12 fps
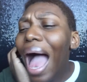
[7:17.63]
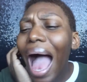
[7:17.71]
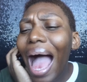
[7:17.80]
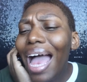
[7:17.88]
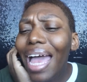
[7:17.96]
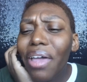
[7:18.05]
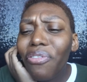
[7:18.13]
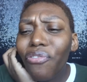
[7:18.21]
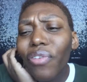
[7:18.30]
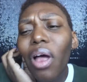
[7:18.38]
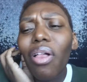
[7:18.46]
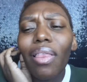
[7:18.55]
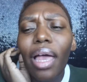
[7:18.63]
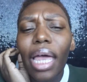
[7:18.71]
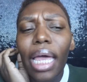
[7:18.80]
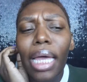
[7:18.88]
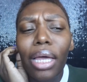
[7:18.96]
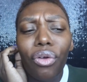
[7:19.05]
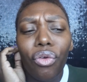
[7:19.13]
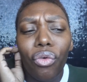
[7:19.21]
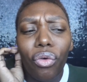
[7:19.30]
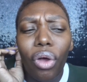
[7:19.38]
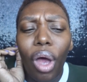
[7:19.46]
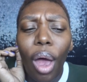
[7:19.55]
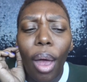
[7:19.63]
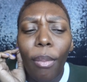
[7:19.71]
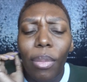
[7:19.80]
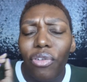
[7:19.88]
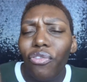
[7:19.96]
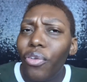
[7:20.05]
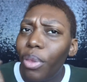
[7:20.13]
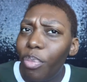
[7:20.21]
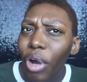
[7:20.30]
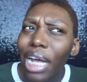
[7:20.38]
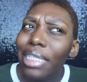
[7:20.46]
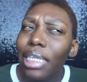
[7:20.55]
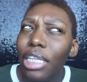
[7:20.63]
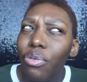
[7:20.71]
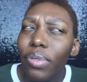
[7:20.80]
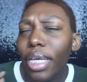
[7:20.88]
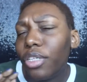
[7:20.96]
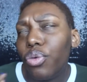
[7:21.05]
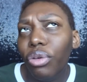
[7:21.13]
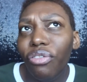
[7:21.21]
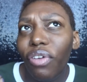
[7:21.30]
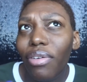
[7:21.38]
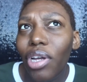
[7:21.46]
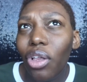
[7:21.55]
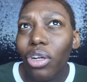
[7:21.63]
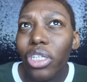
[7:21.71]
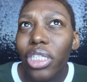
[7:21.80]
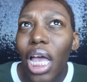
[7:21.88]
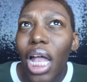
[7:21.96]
I felt like for the price, I think it was like $25,